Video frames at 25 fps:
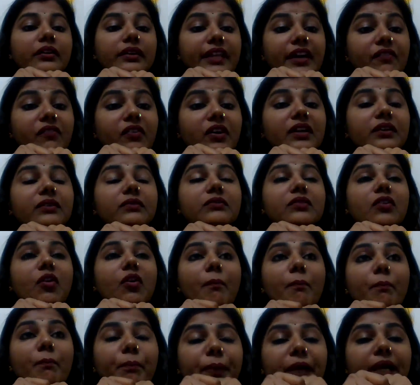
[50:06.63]
They were
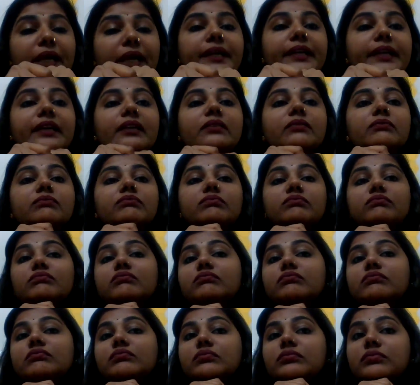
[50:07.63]
competing
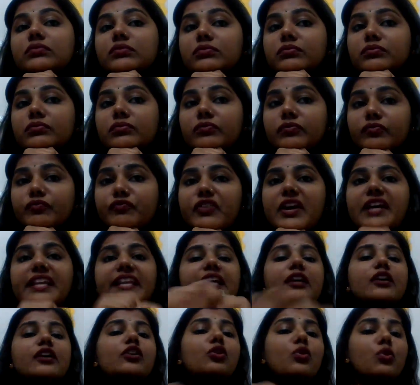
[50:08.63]

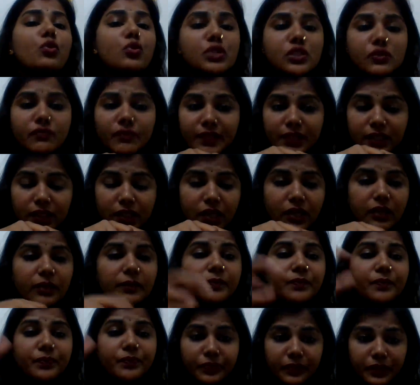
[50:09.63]
very close with the
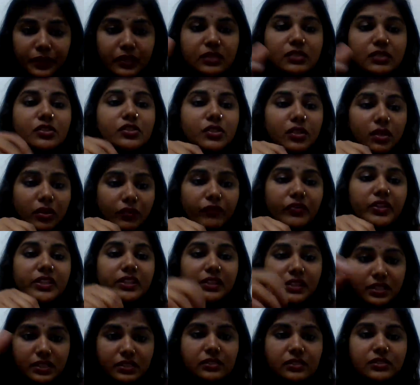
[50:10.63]
with
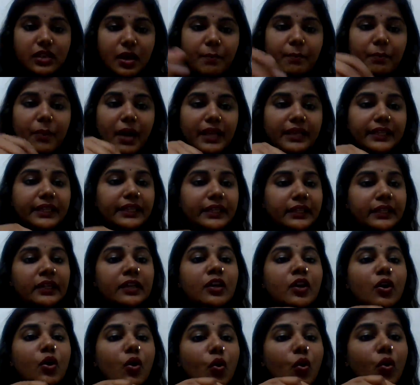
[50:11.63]
this Ambani.
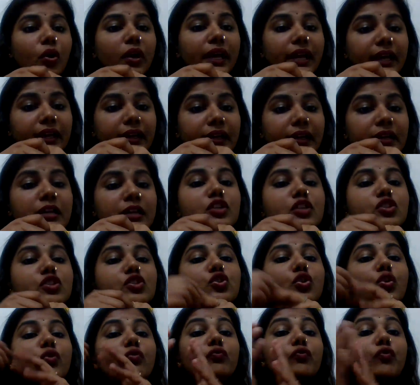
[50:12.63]
Okay,
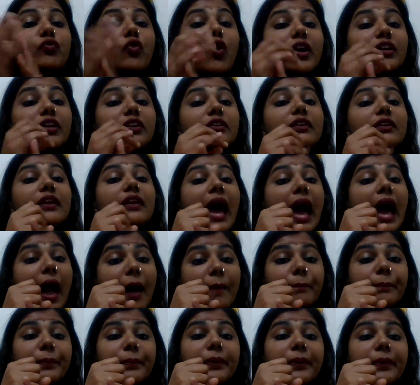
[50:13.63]
so what
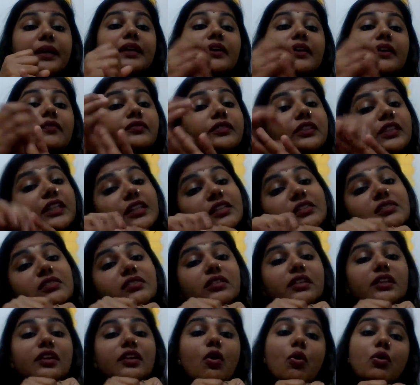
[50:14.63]
happened if these
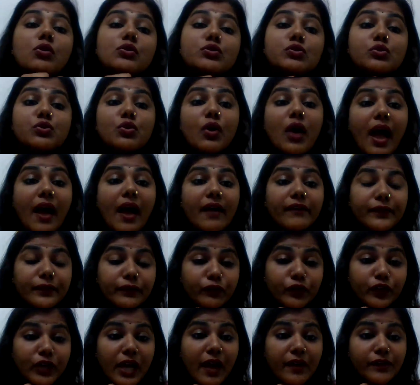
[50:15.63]
three also
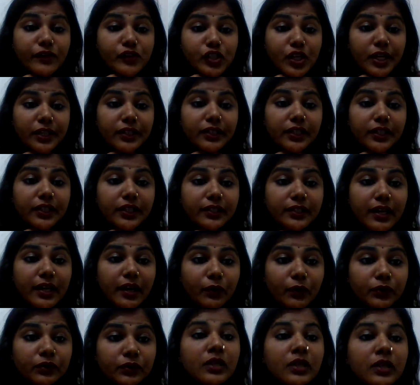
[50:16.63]
would have shut it
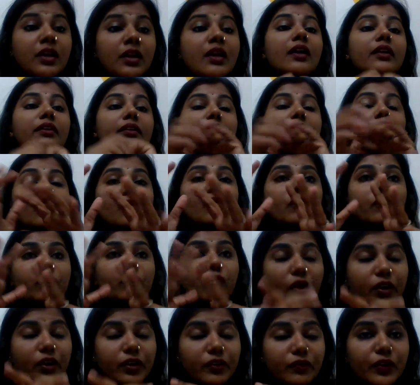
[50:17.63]
down? Now,
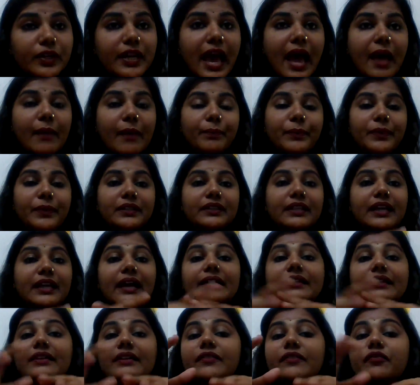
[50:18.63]
what would happen
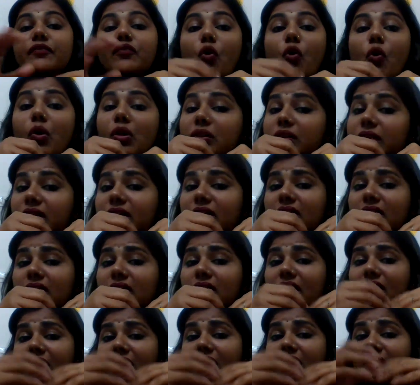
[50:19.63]
that if all the
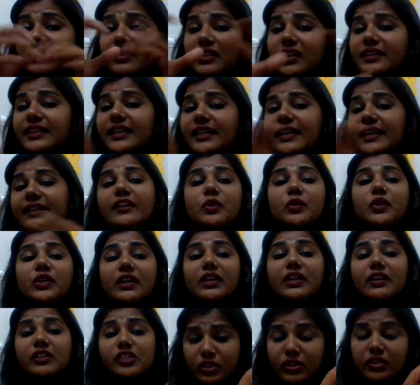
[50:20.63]
other
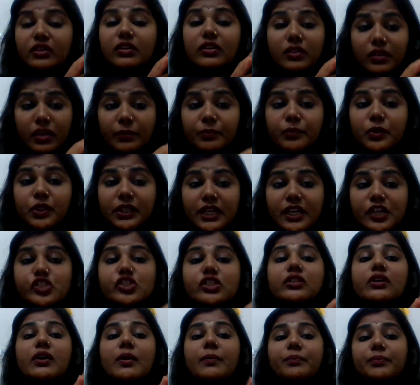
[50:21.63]

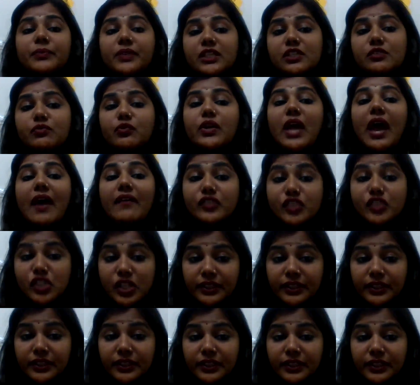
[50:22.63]
communication companies would have
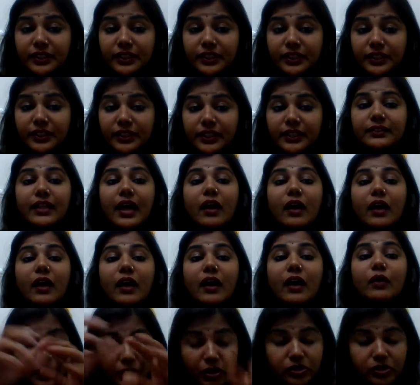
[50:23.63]
shut it
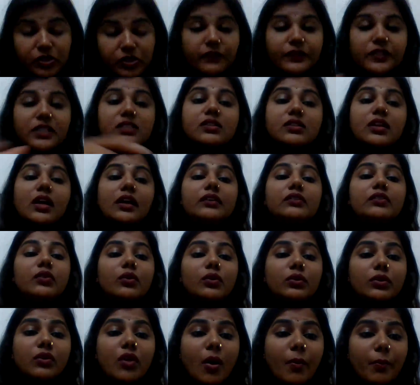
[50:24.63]
down because of
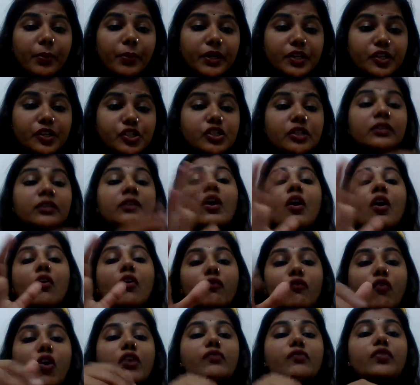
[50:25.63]
this cutthroat
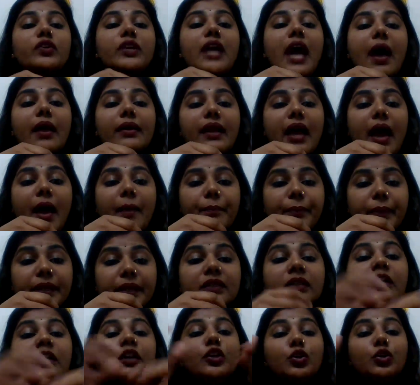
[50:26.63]
competition? What would have
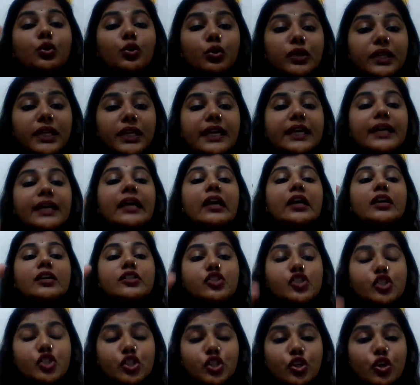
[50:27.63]
happened today?
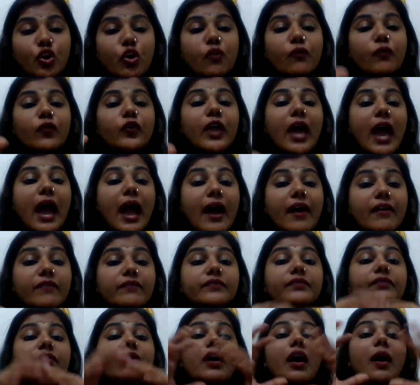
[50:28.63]
Jio would have
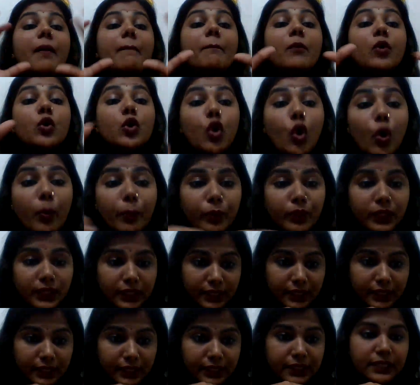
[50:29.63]
a
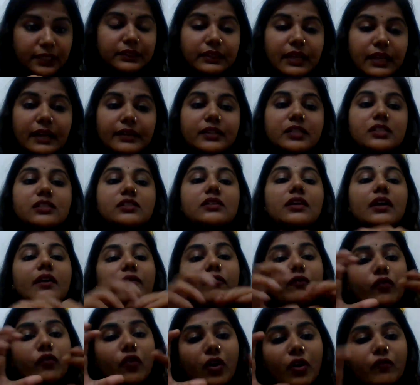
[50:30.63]
monopoly. That is
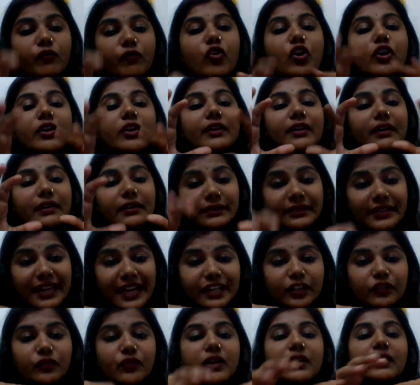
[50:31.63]
for
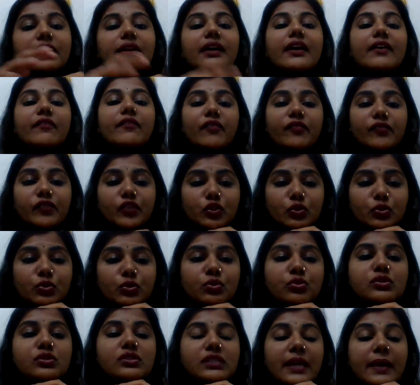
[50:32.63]
network. If
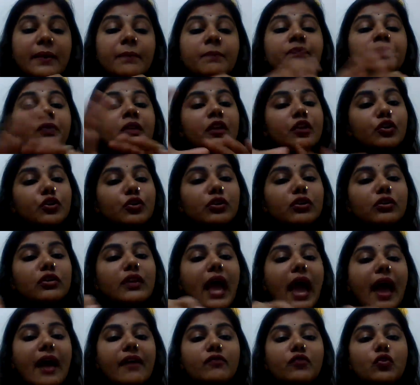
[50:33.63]
you say, you'll
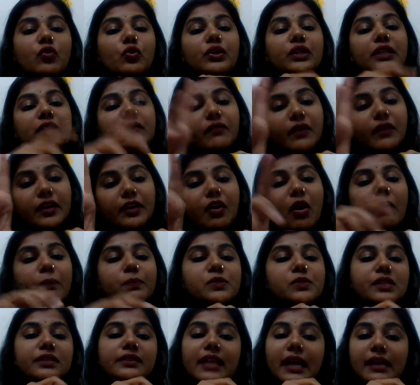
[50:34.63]
have only one
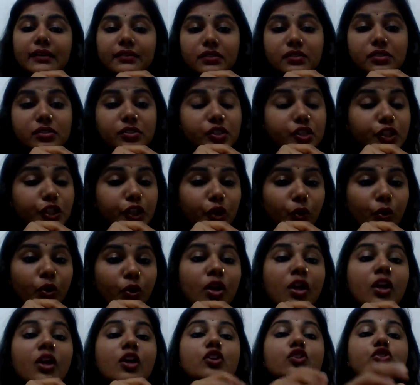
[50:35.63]
option, that is Jio.
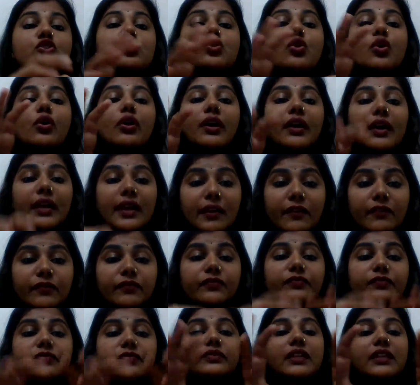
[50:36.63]
So
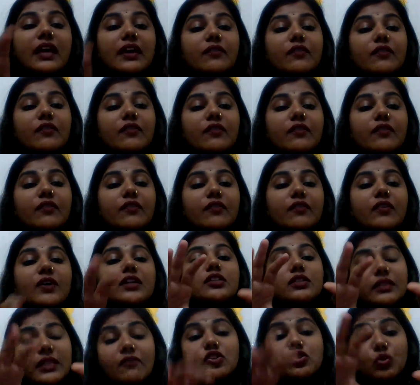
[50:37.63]
if there
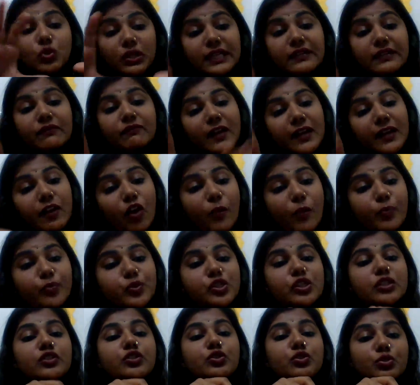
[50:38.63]
was only
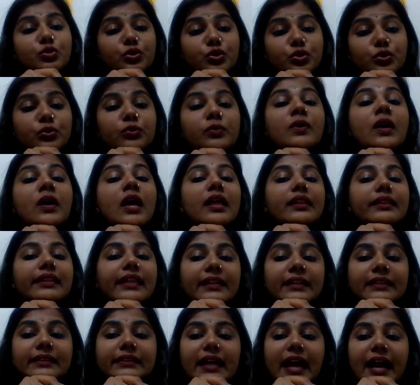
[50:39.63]
one option to you,
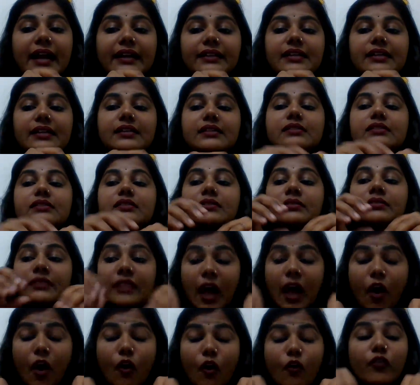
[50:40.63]
then in that case,
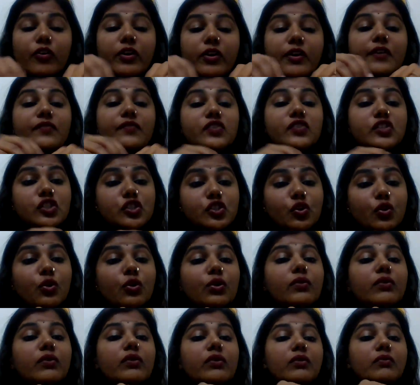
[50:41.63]
now if
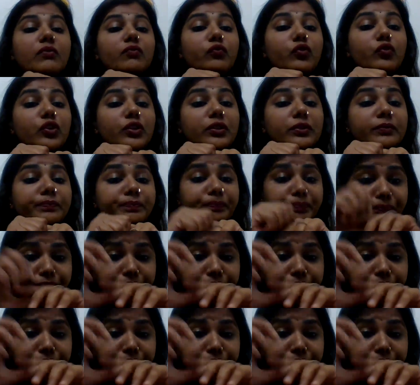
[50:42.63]
Jio would